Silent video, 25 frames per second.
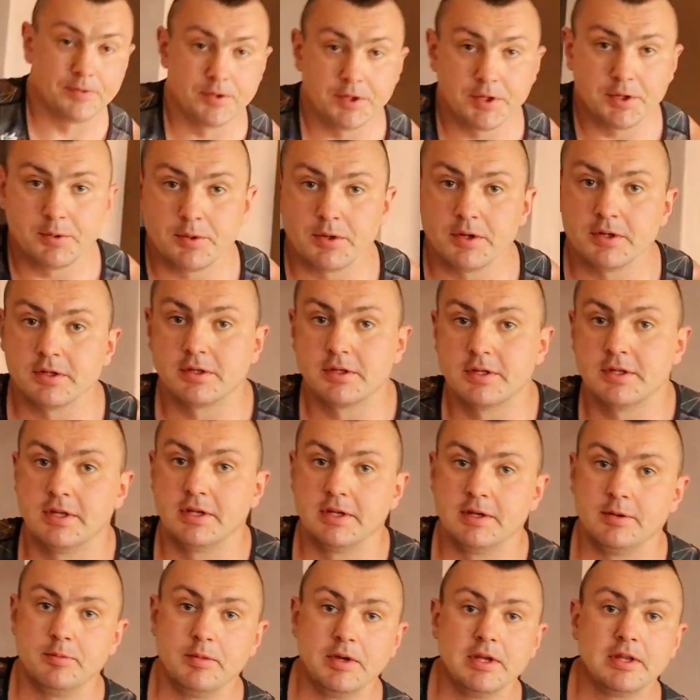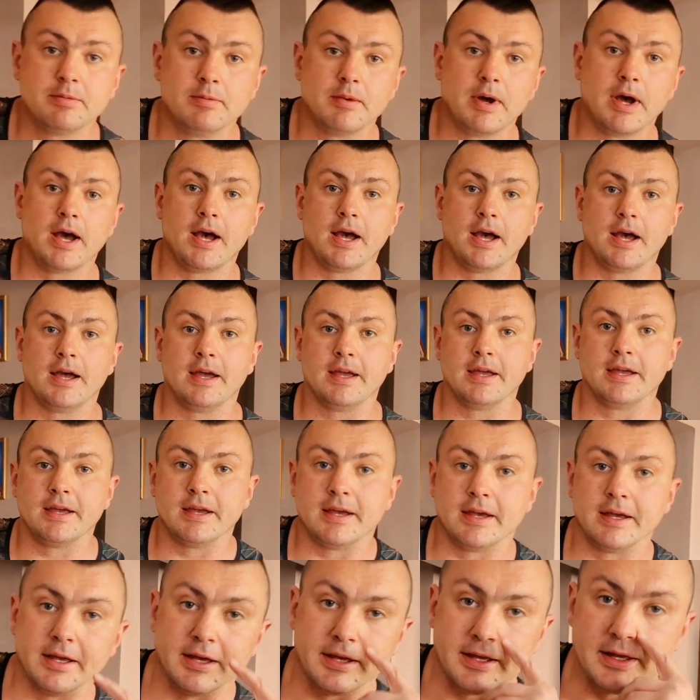you want to meet
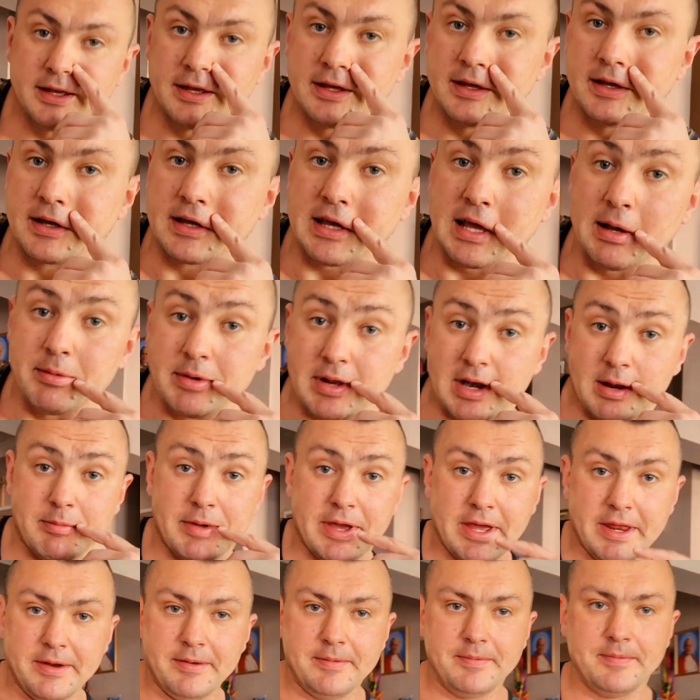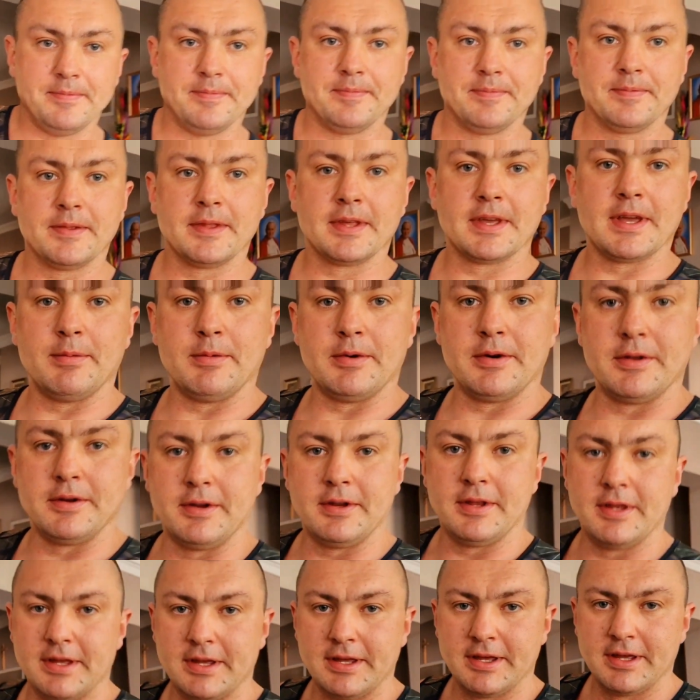my cameraman? Come on.
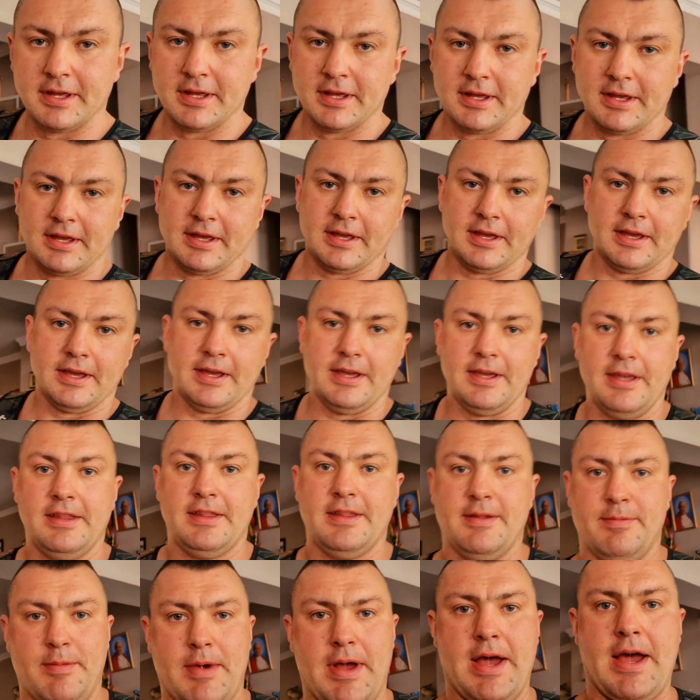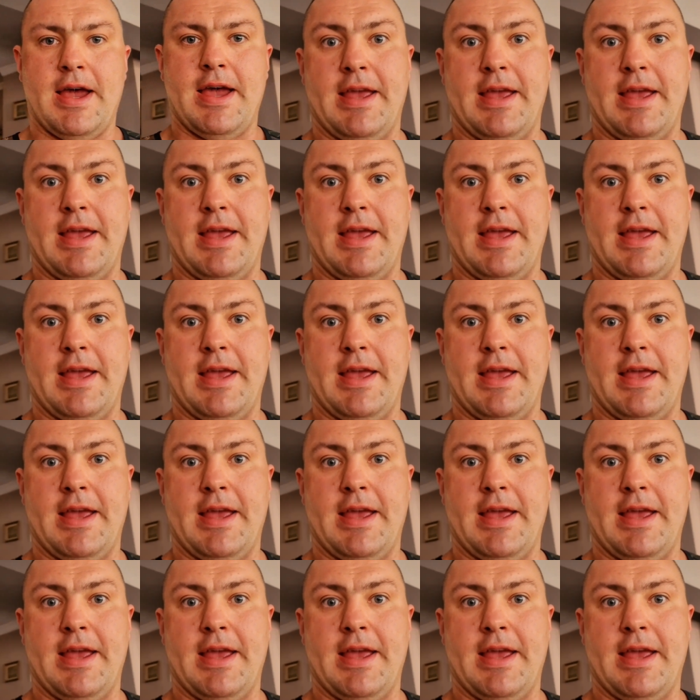It's my